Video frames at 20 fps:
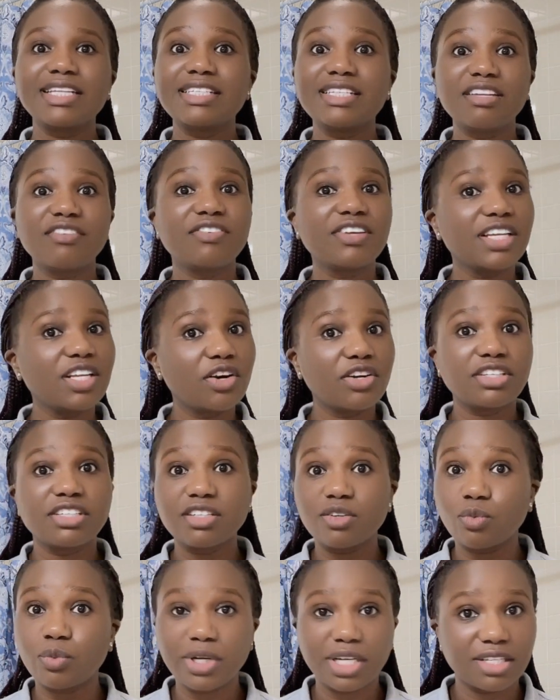DV lottery
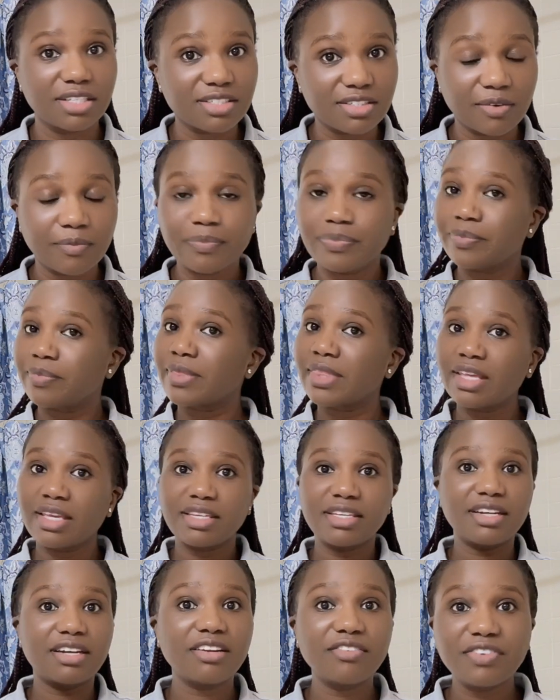winners.
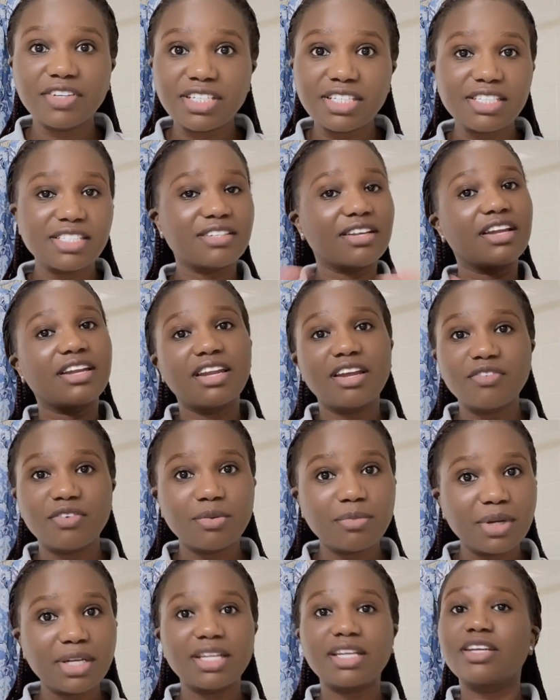Derivatives and
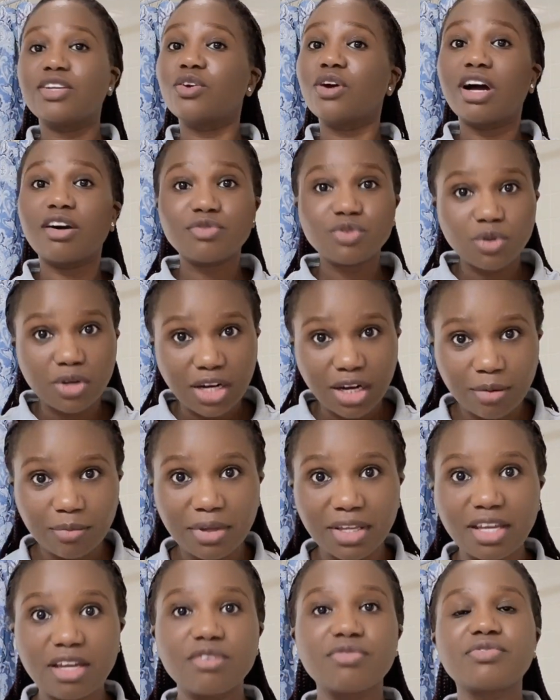everybody, you have to come
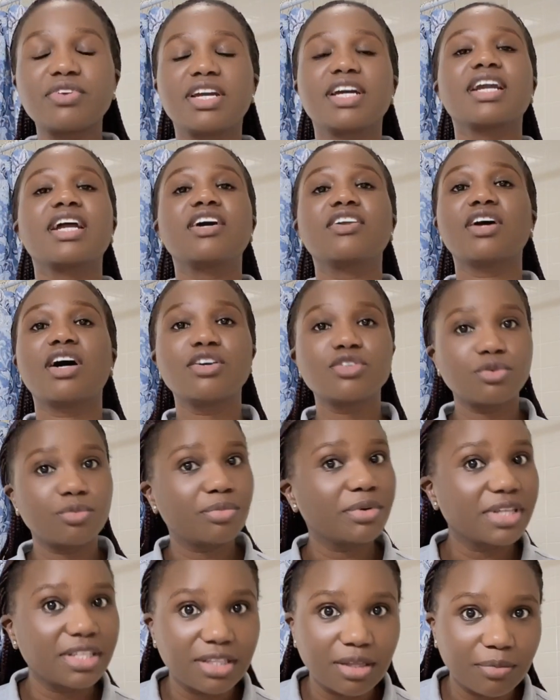here, figure out how to
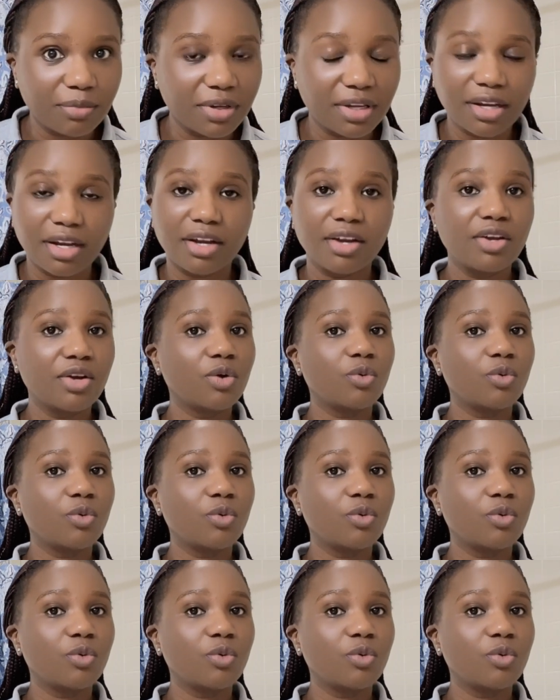bring them here.